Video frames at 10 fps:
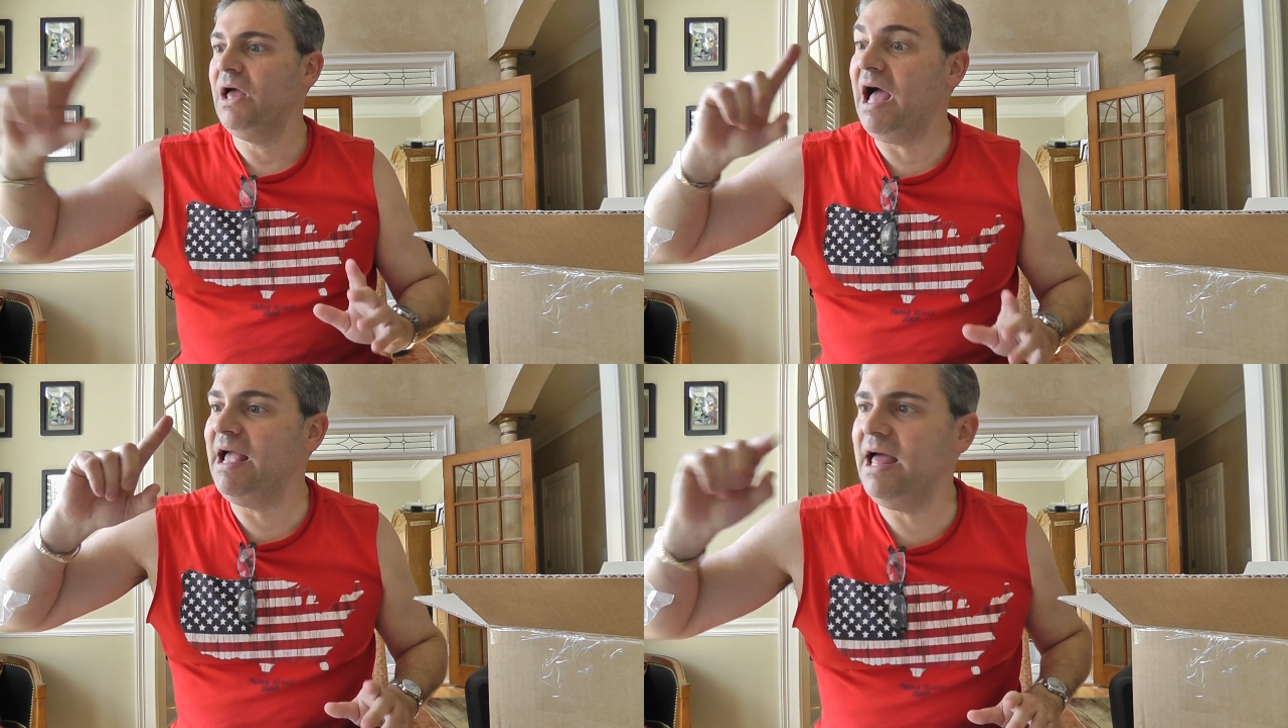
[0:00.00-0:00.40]

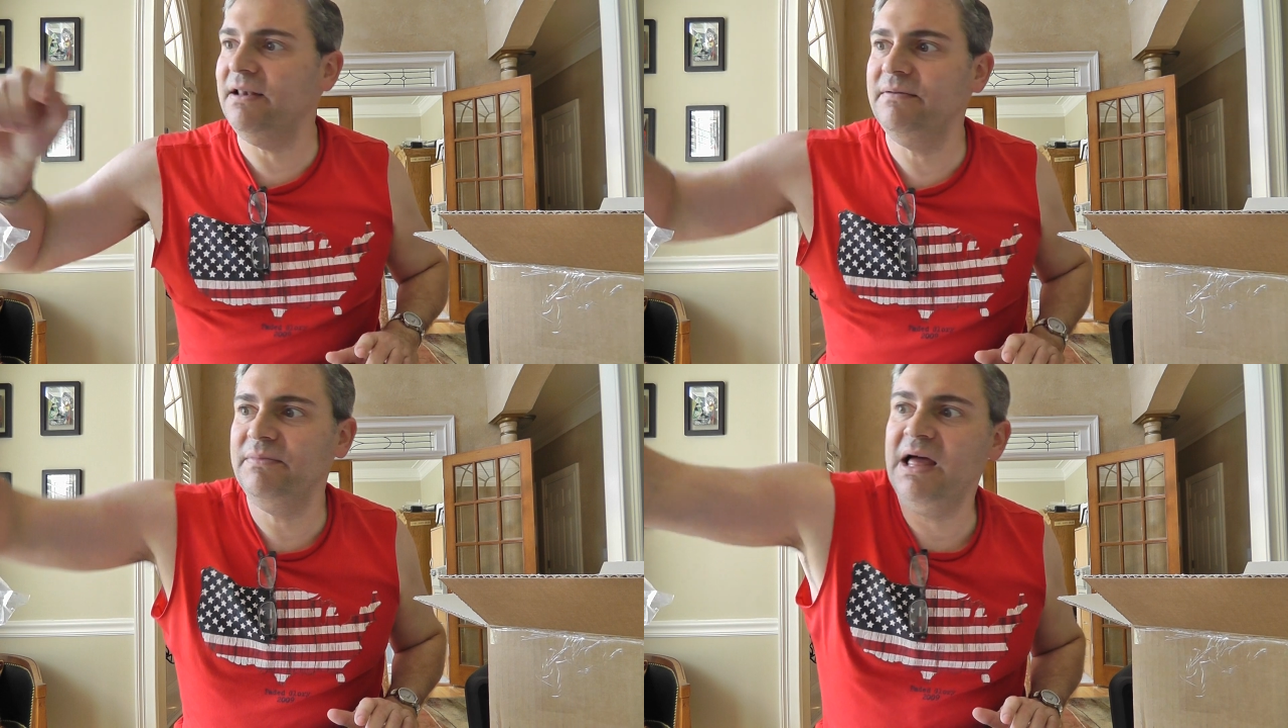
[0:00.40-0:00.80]
I
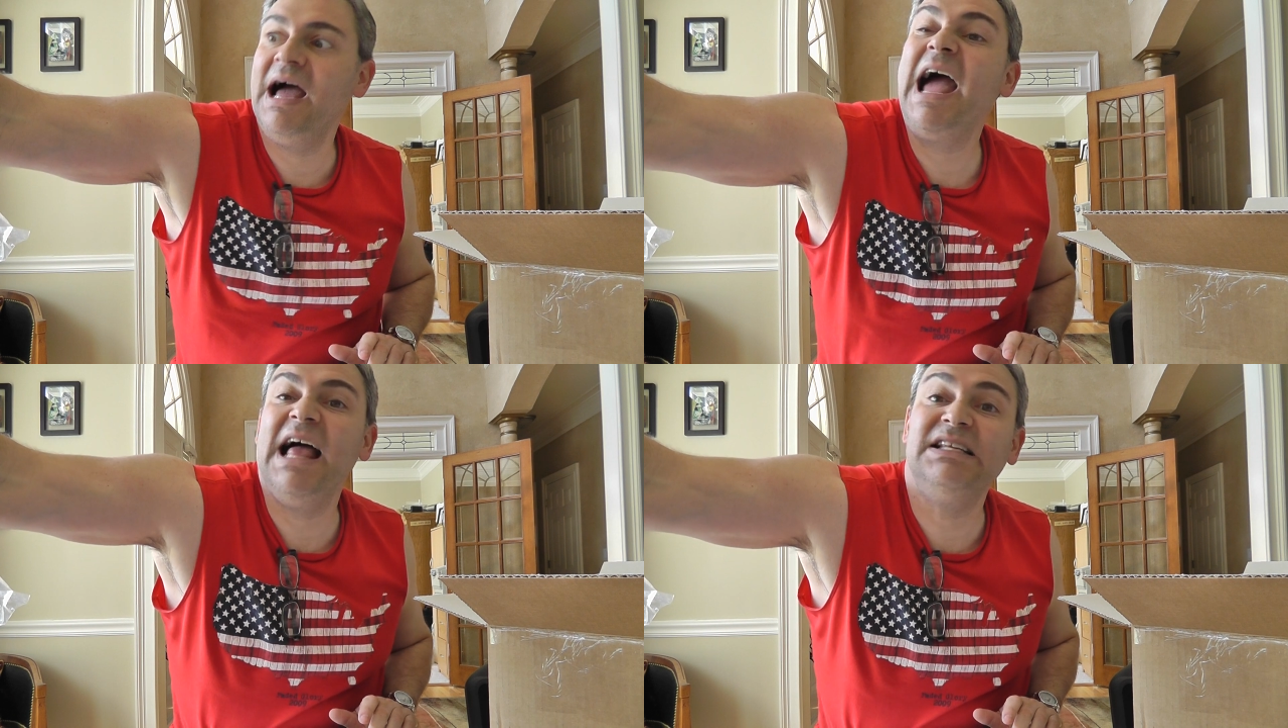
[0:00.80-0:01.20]
got
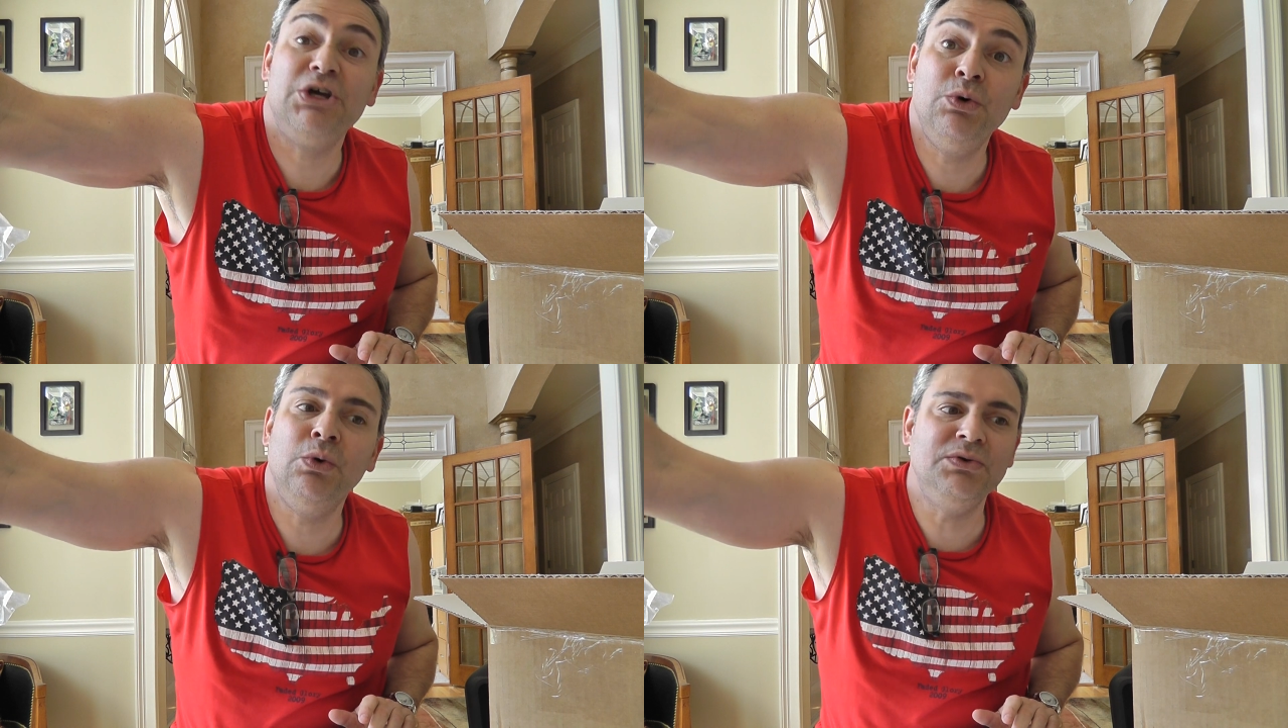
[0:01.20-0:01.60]

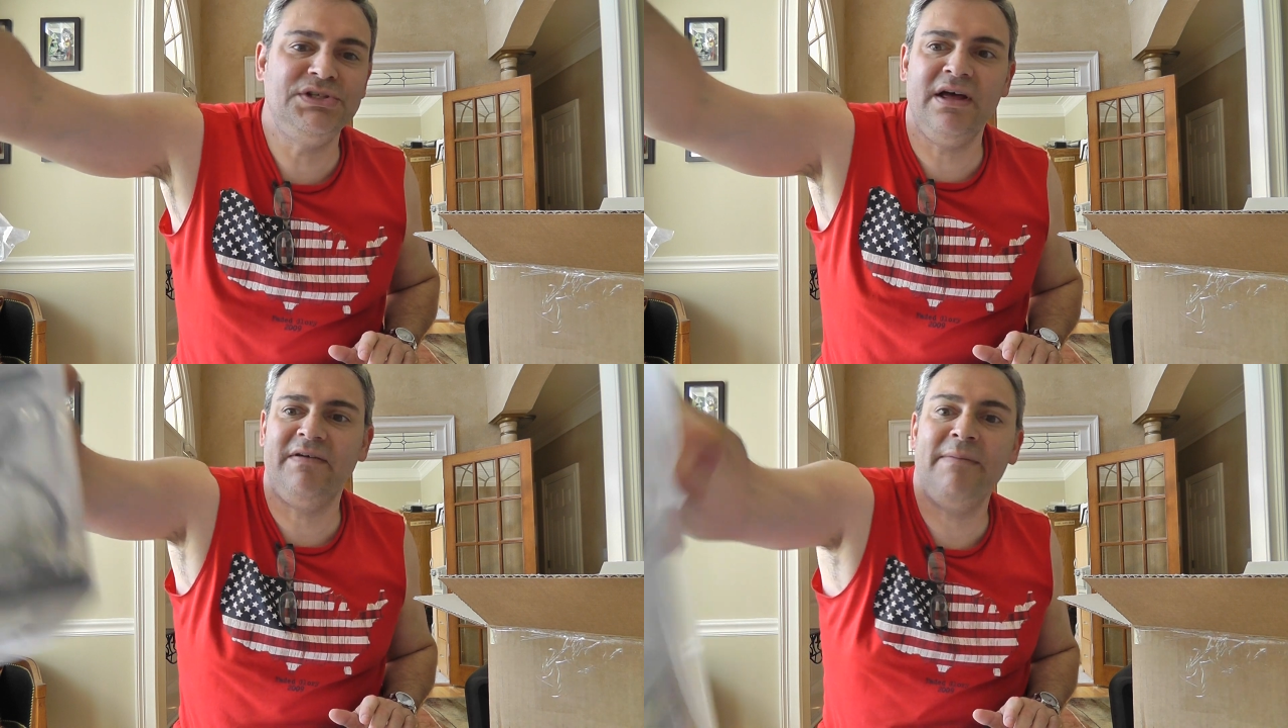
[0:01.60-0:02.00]
cool
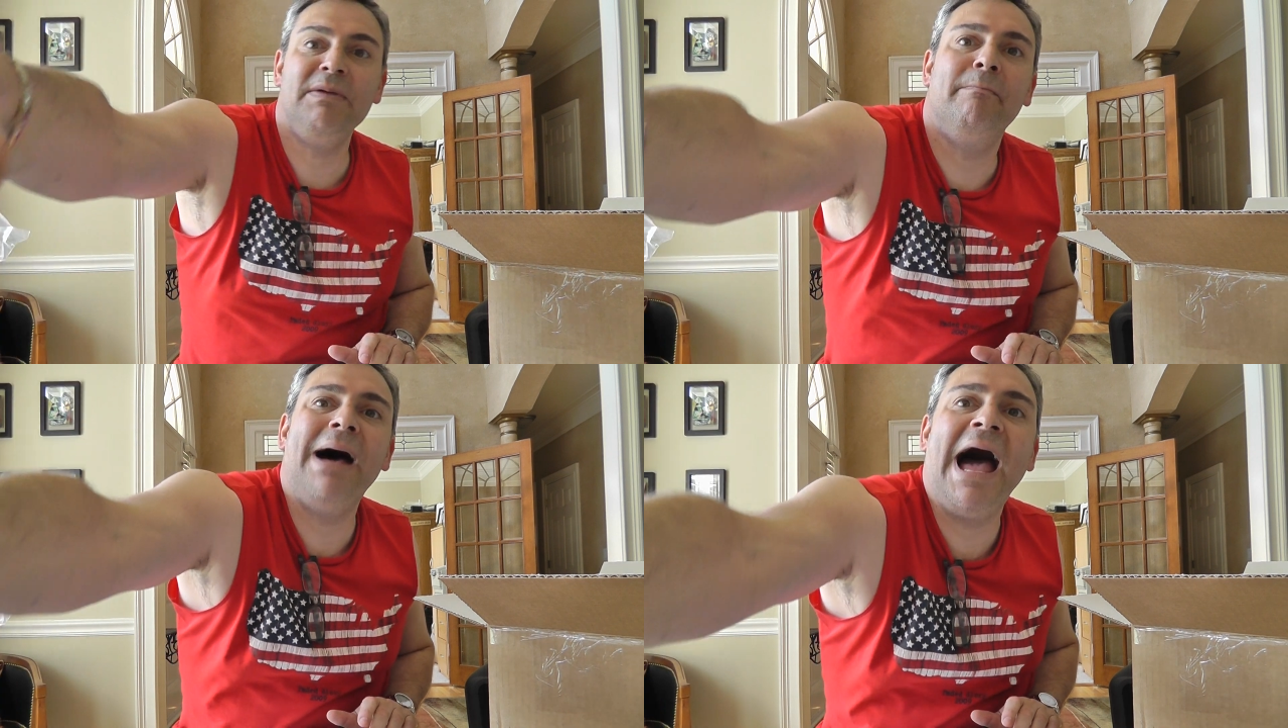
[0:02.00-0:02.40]
stuff. I've
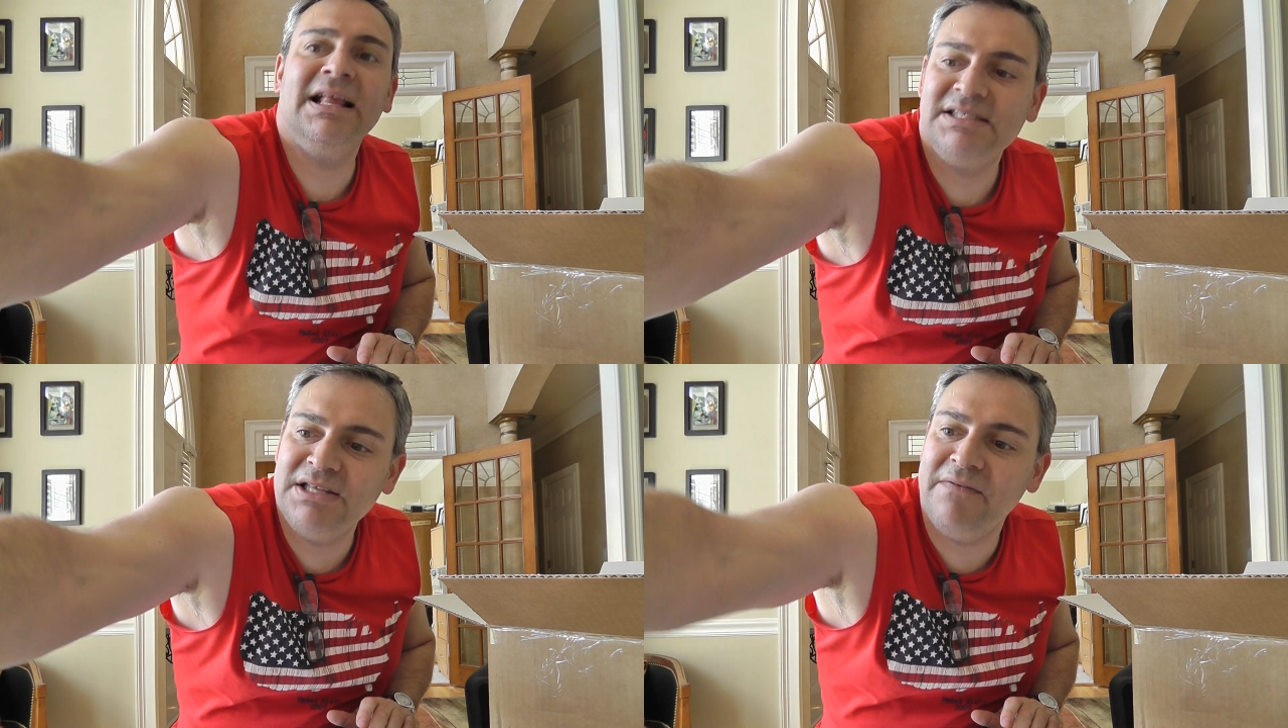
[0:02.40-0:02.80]
been
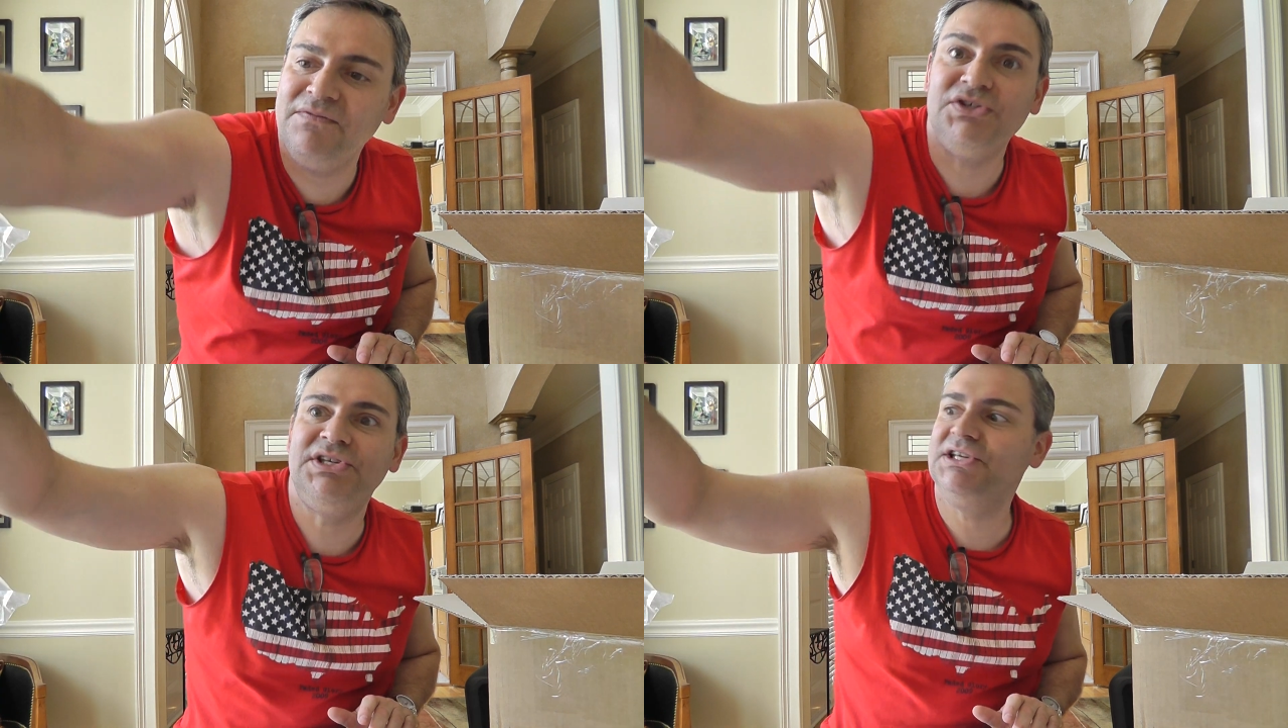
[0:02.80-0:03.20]
buying stuff
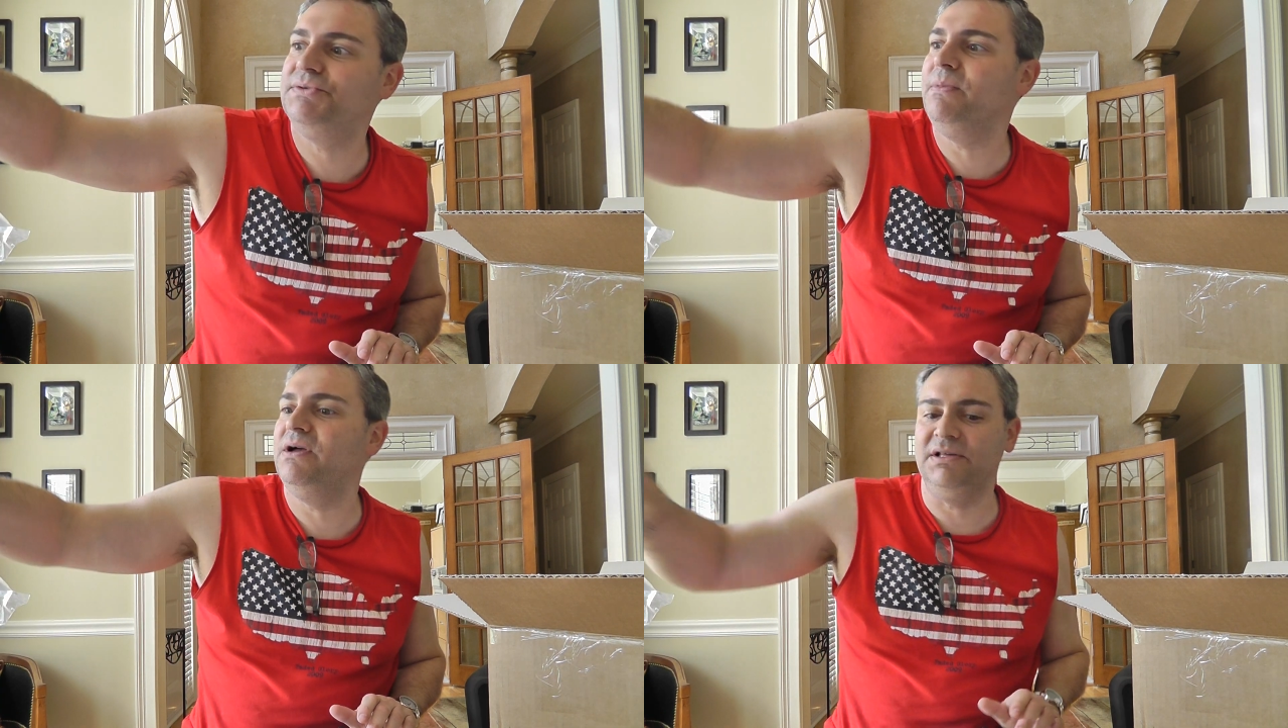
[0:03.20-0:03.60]
for
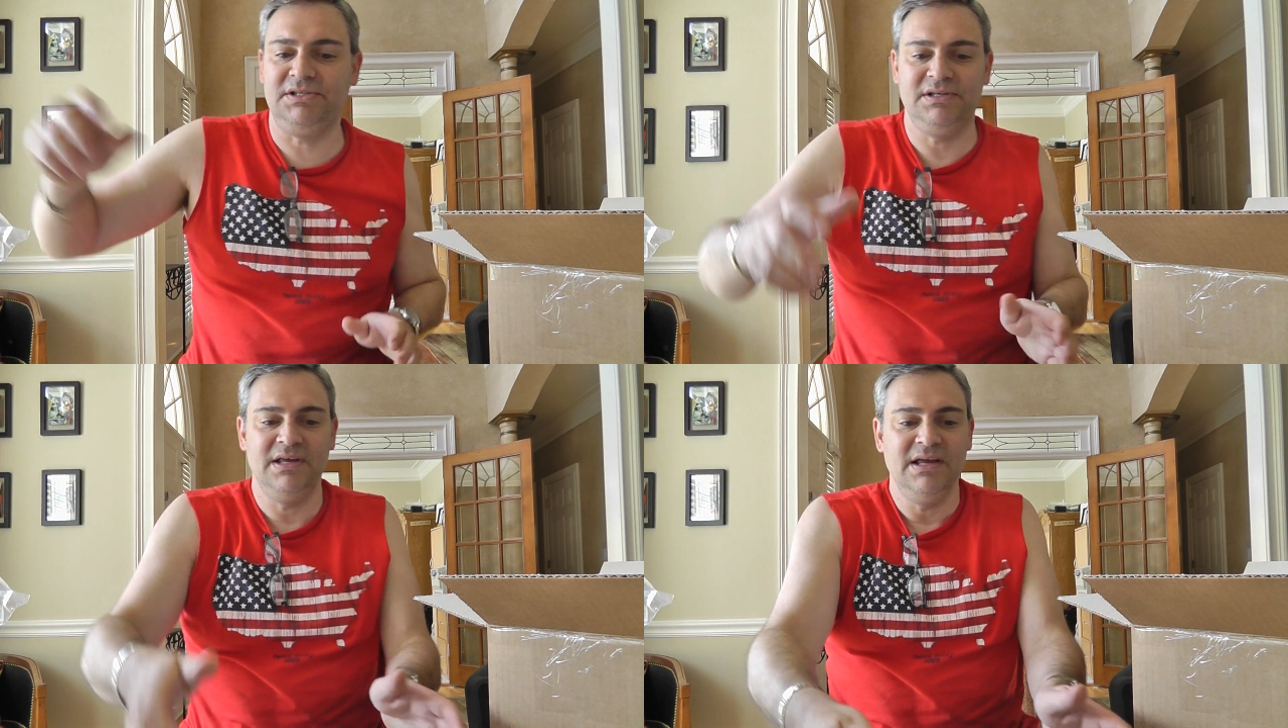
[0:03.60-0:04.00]
6
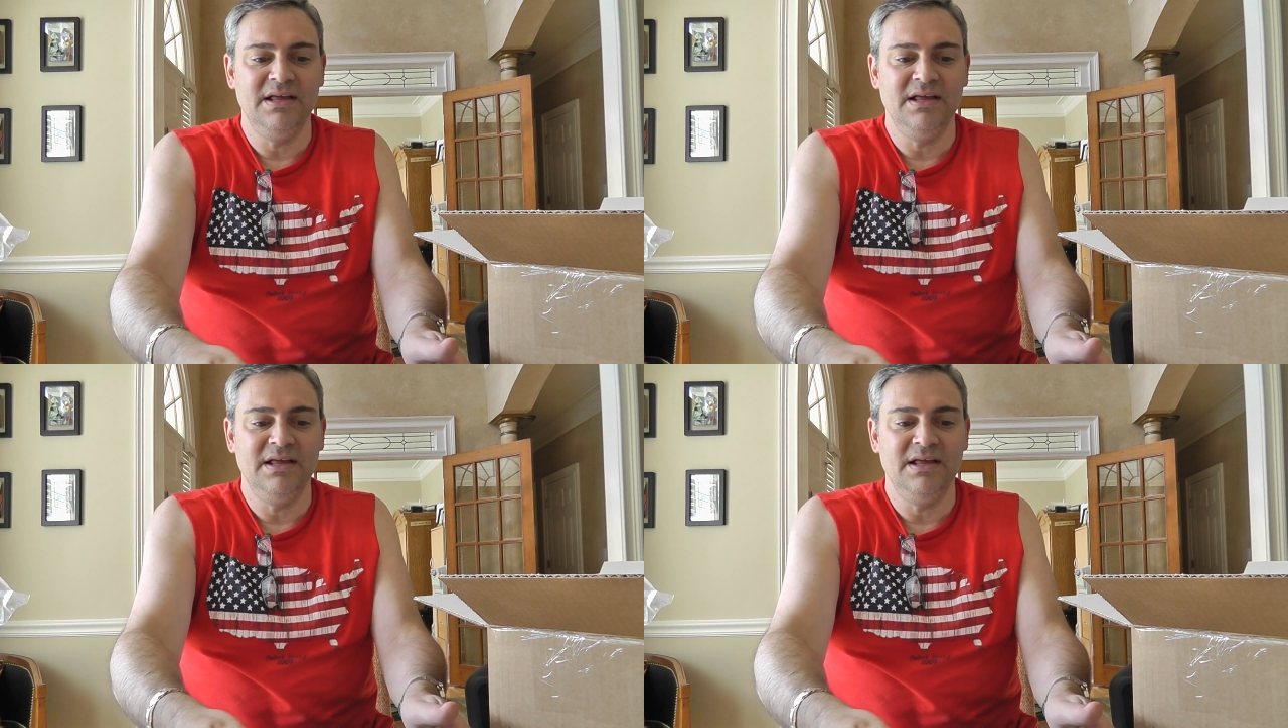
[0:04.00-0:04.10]
months.